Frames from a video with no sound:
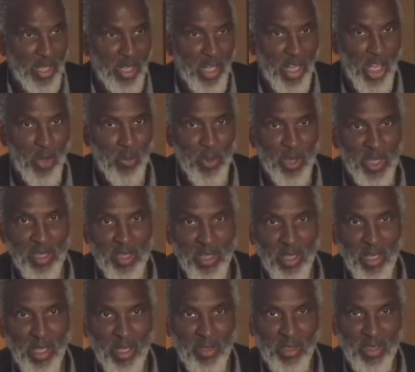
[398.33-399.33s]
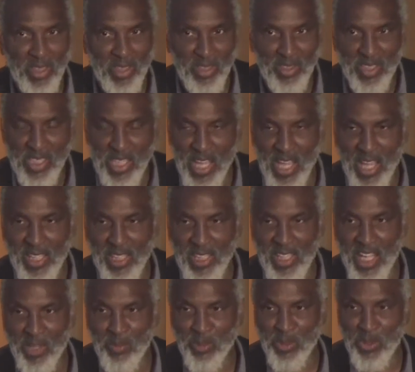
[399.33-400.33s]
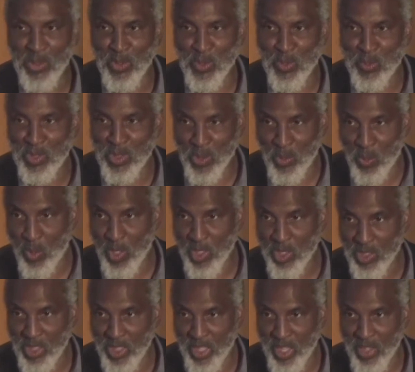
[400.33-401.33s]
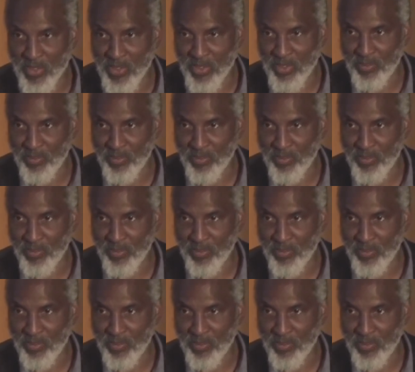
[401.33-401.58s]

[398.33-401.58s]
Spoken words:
and the tagline we used was growing together.